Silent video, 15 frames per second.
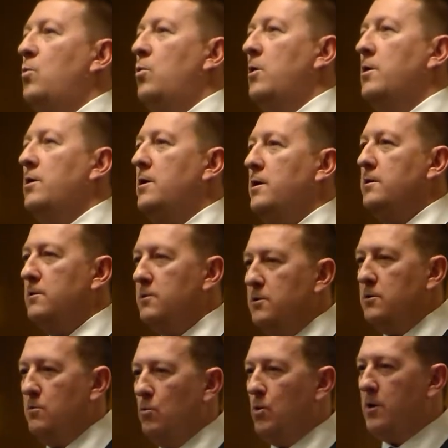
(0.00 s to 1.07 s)
we're
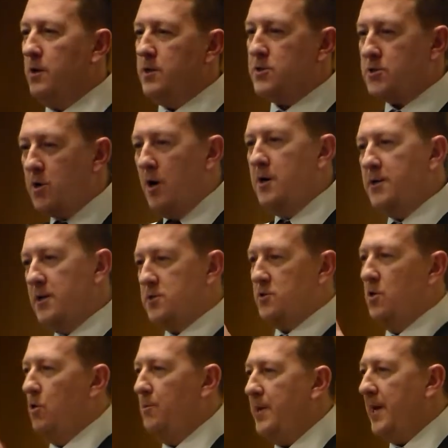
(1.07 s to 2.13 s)
gonna start this
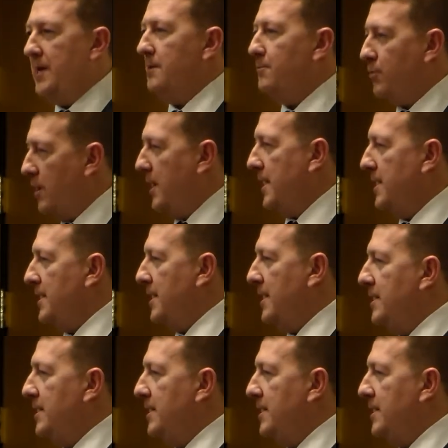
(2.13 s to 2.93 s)
no pay to play,